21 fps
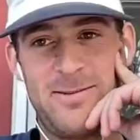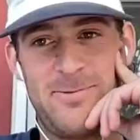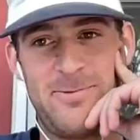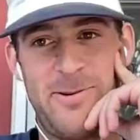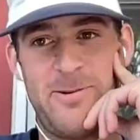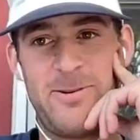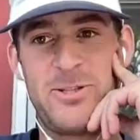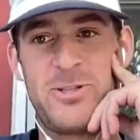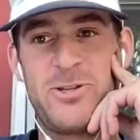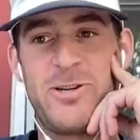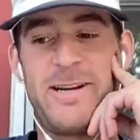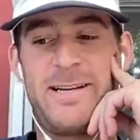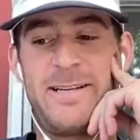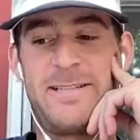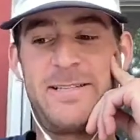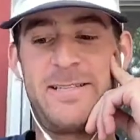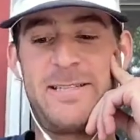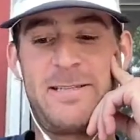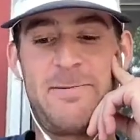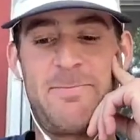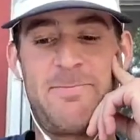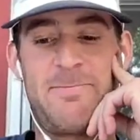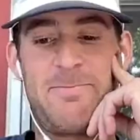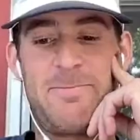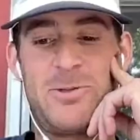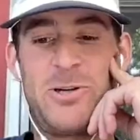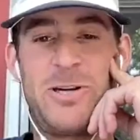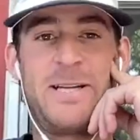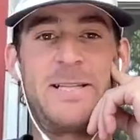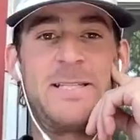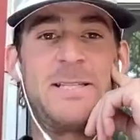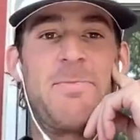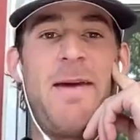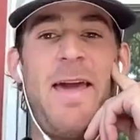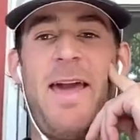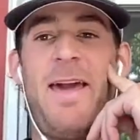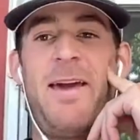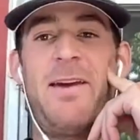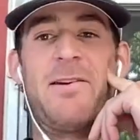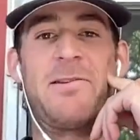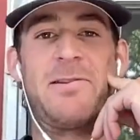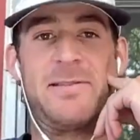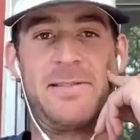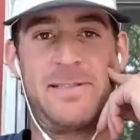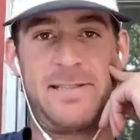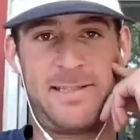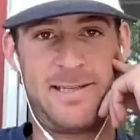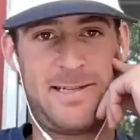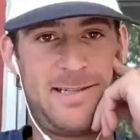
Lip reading: were drinking some ales.